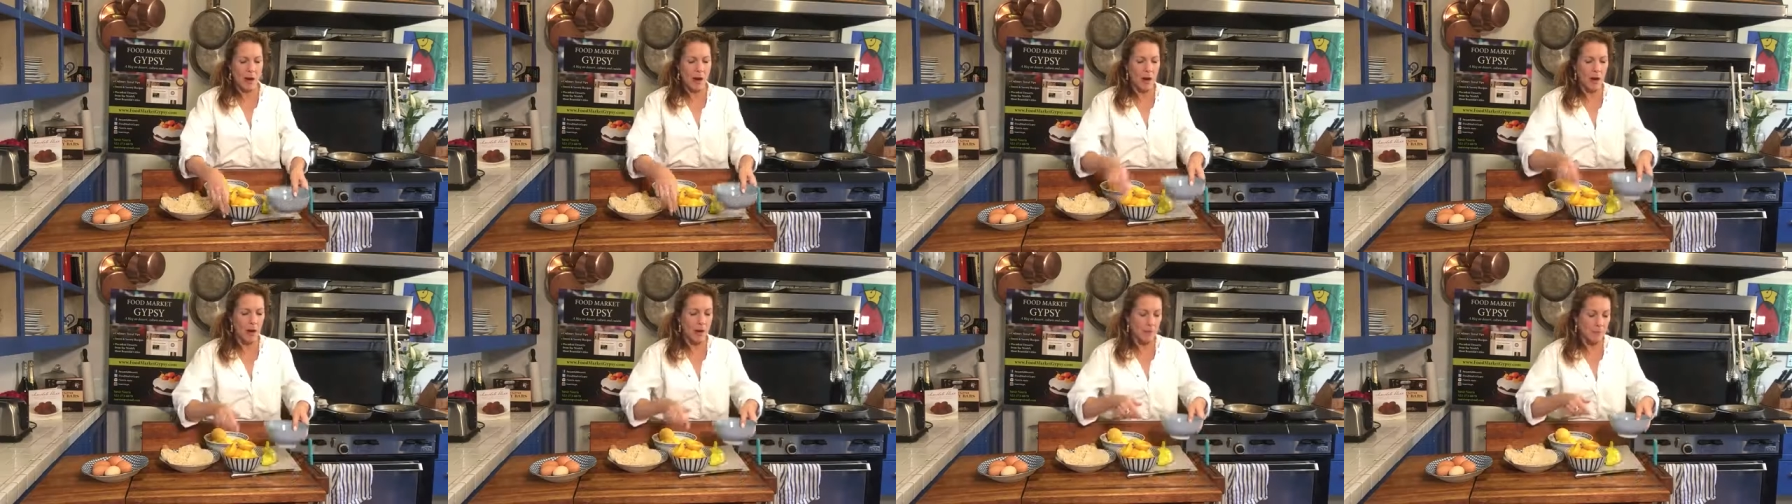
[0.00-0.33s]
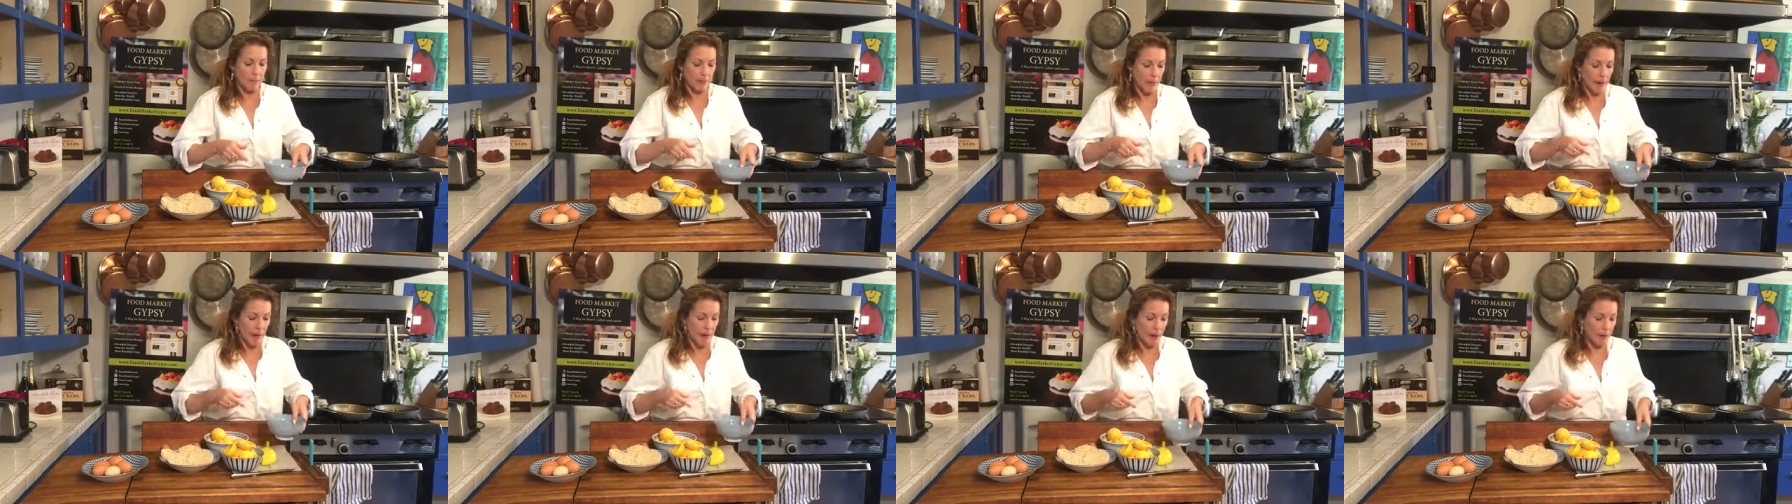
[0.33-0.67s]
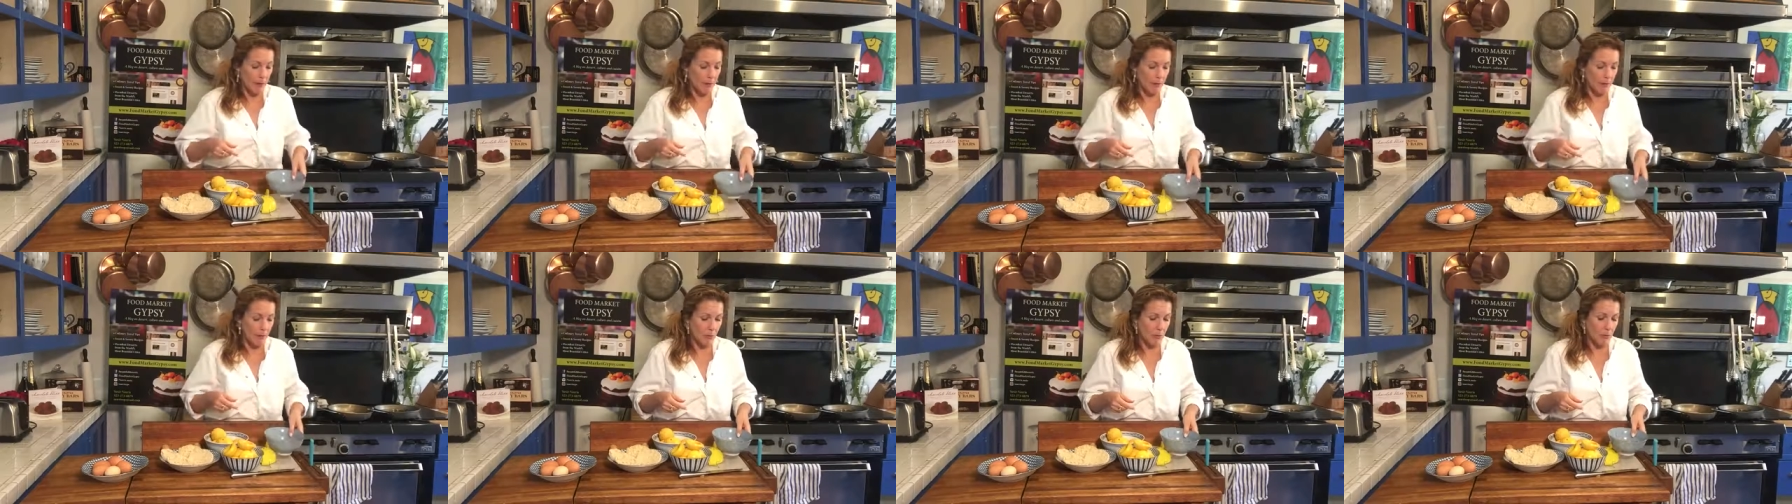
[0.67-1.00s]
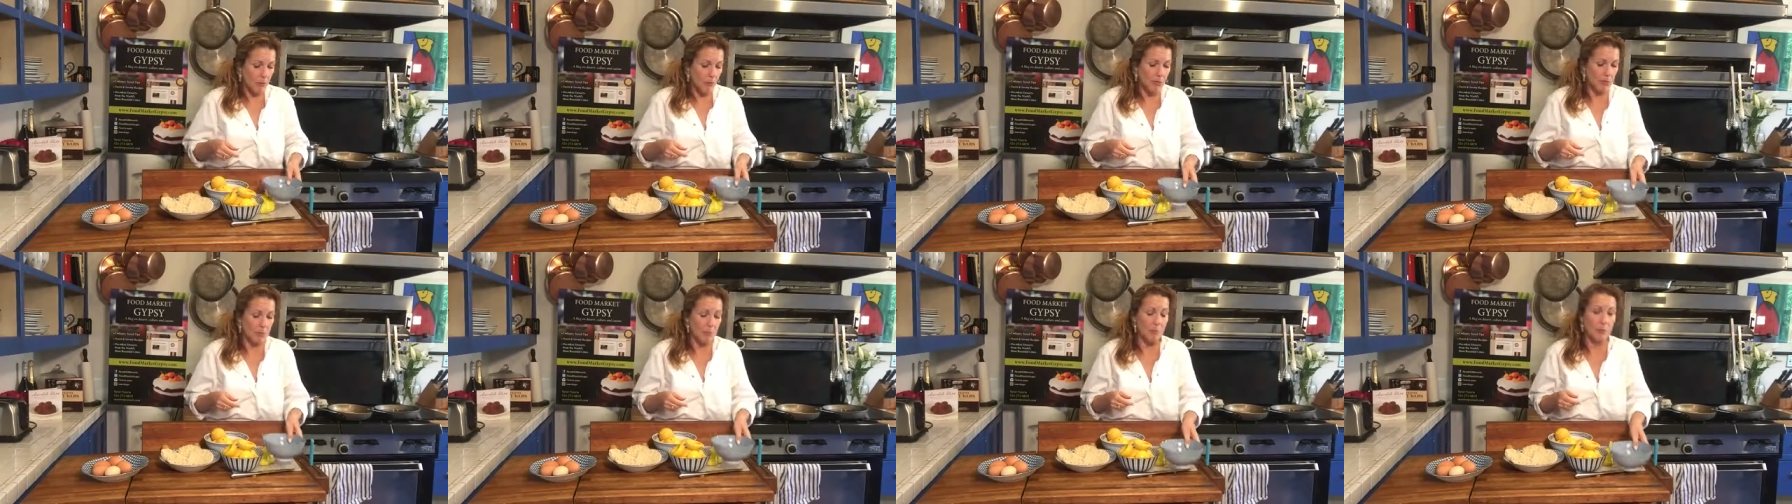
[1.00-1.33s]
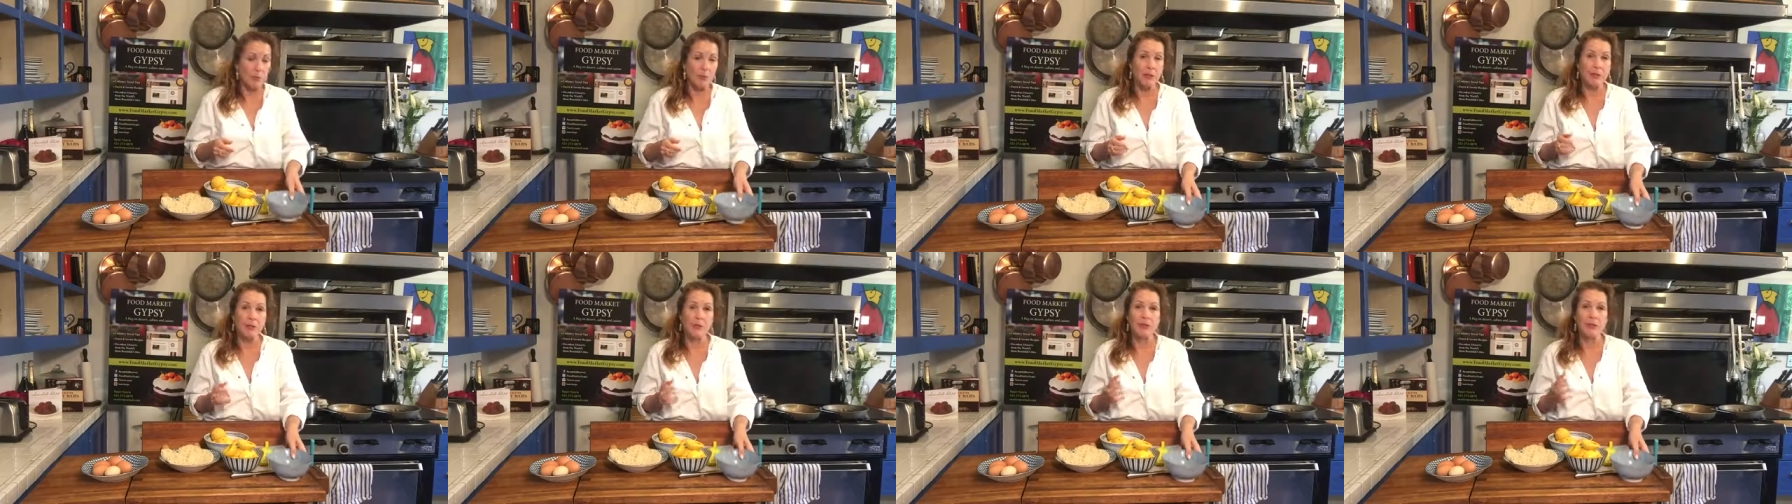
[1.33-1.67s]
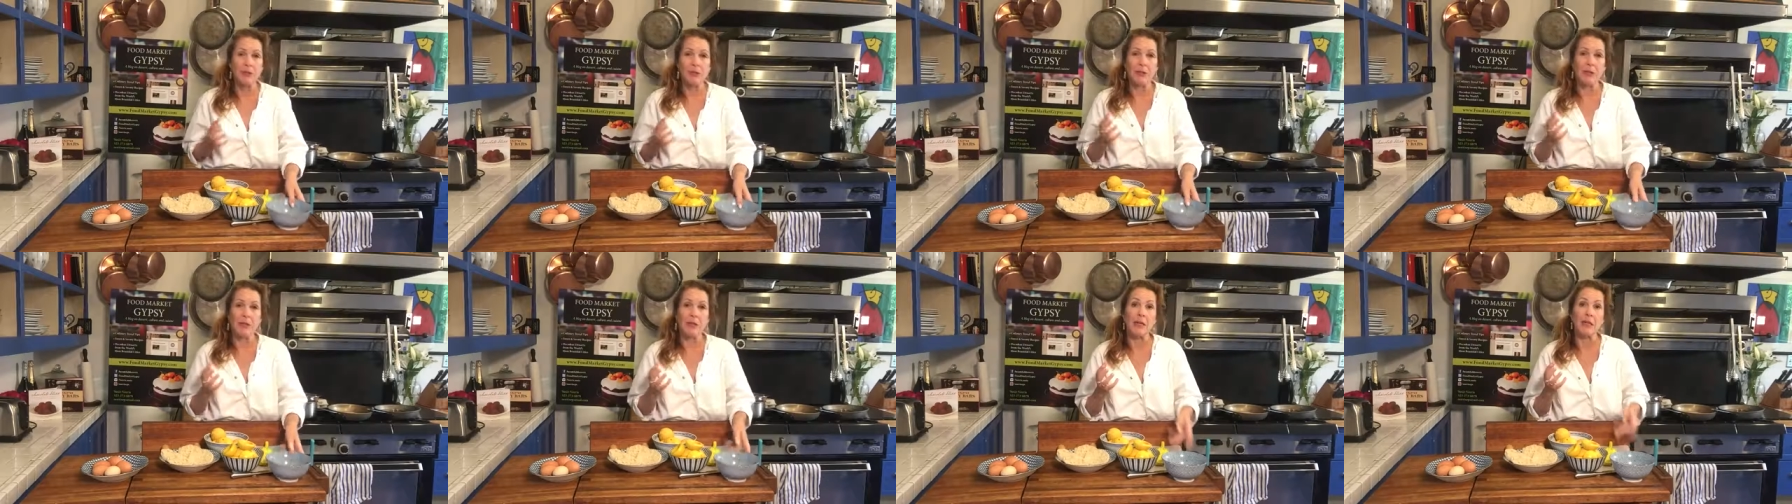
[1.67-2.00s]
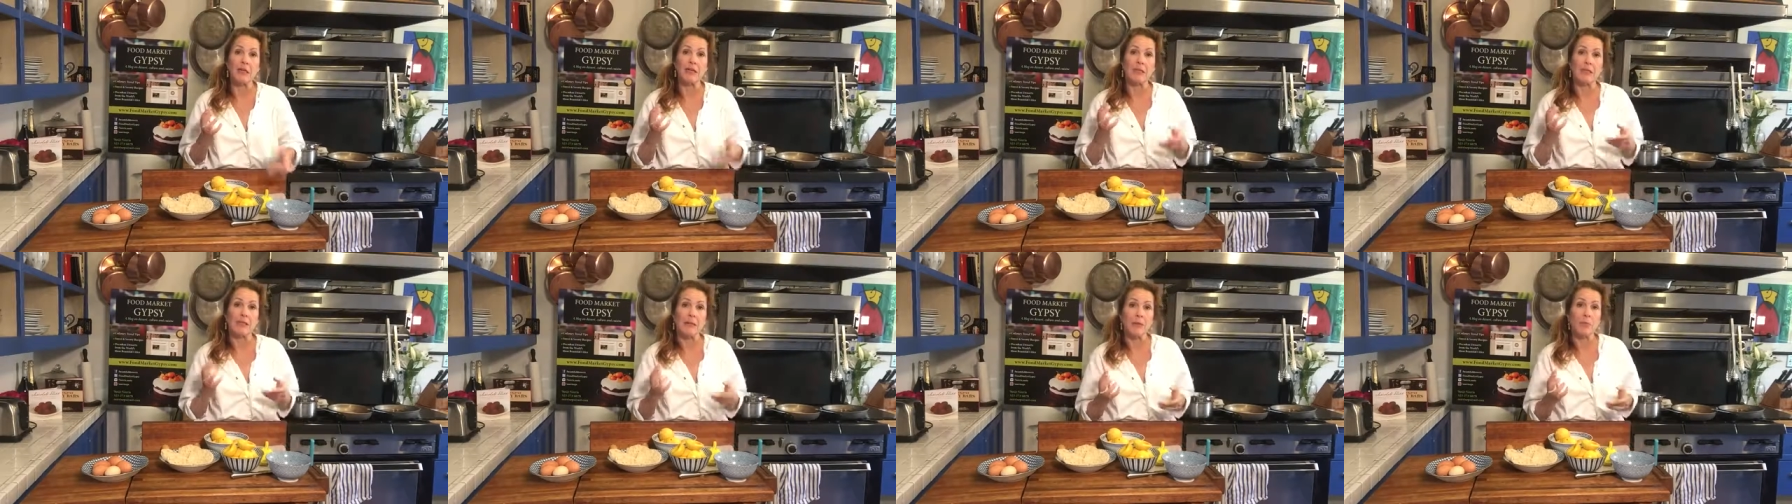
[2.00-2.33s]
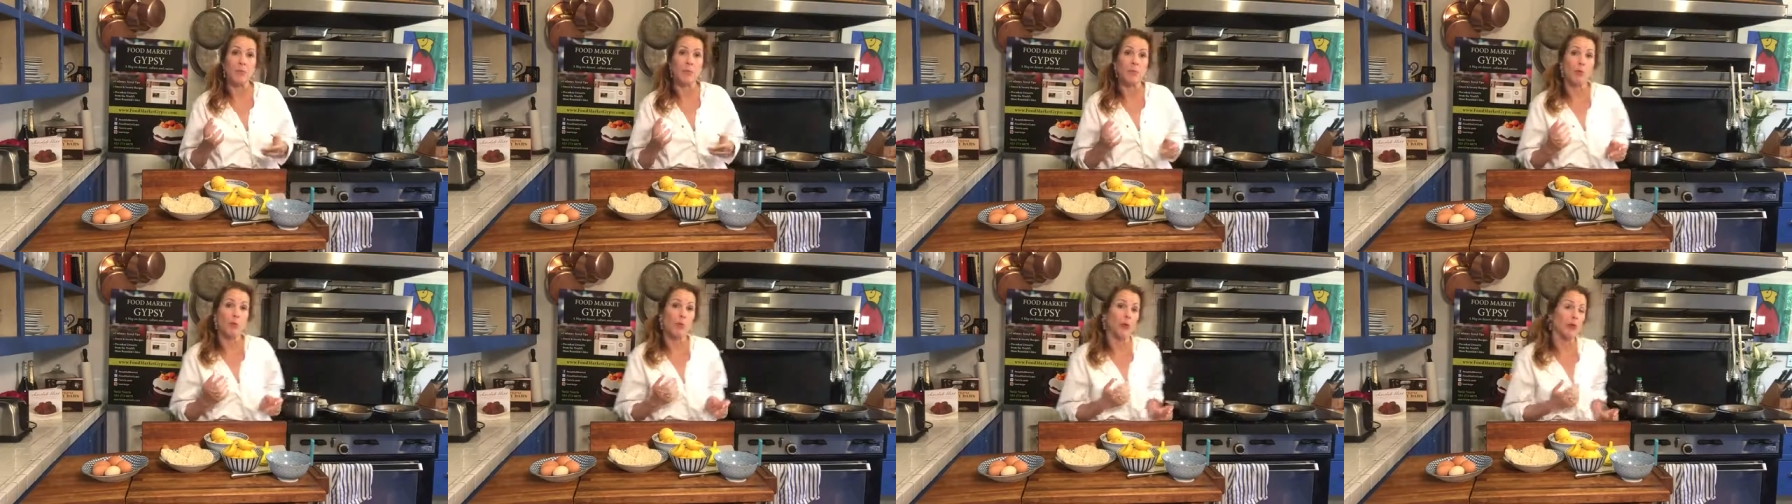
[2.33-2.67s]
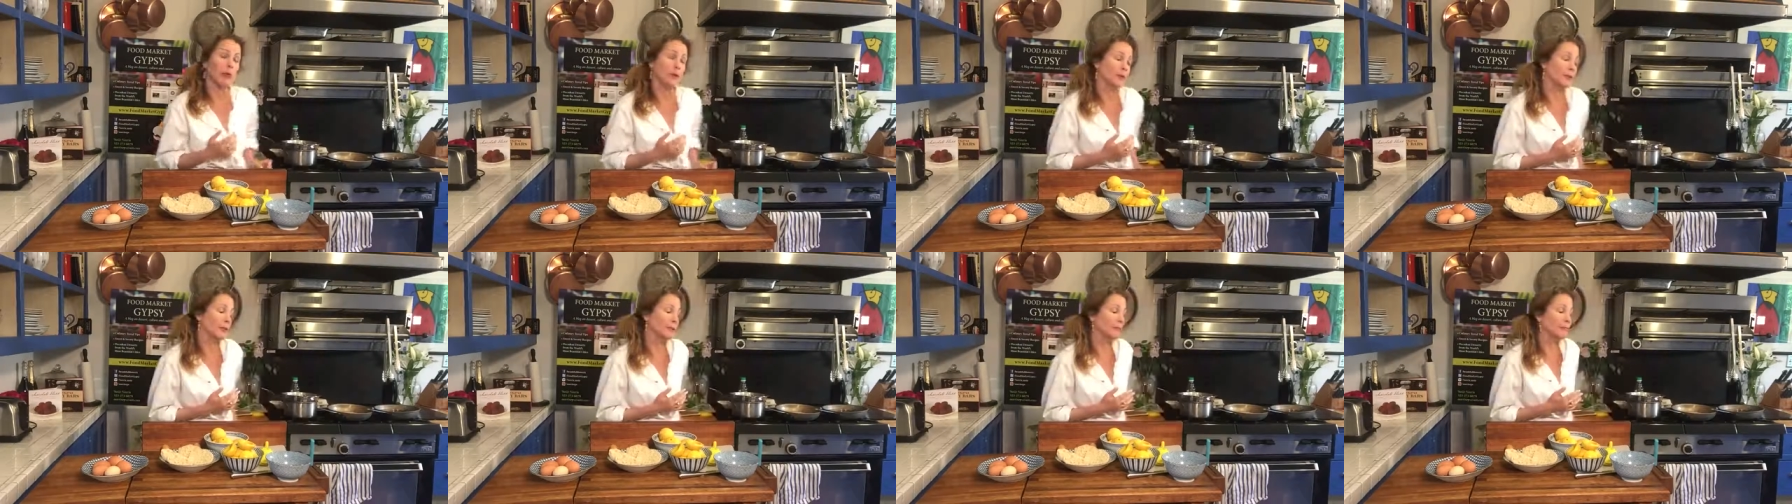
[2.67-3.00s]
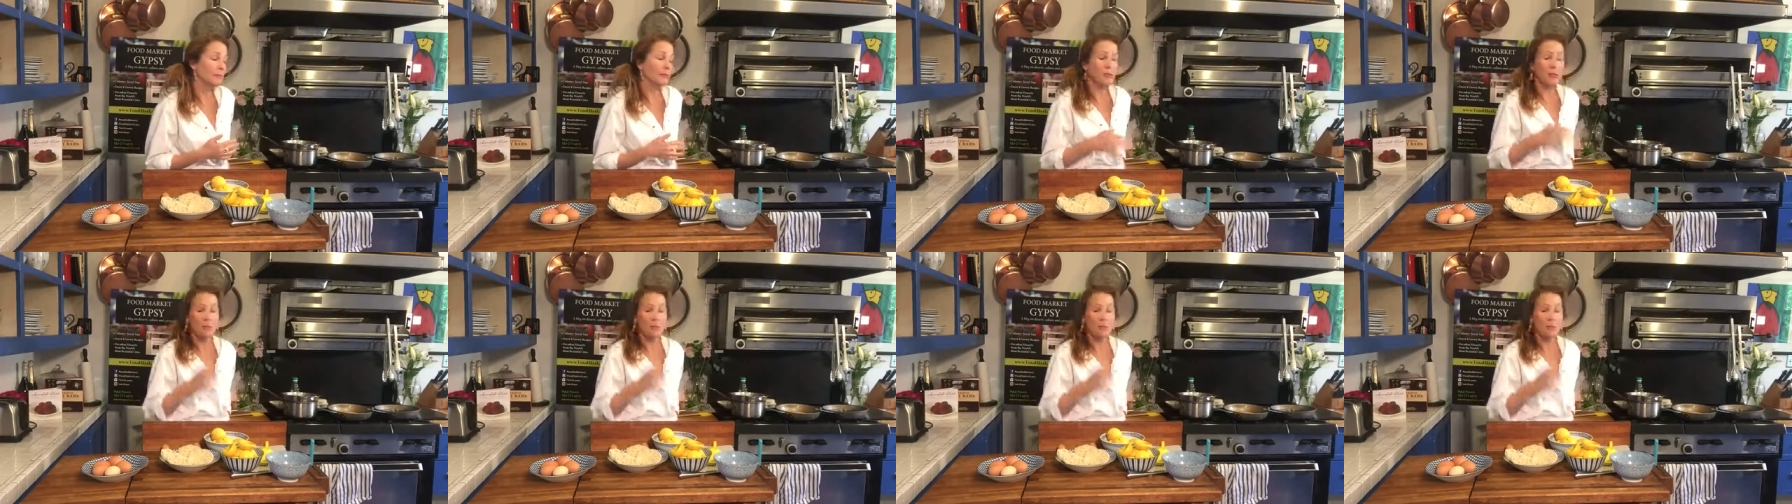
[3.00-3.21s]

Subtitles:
I'm now going to put this in a double boiler.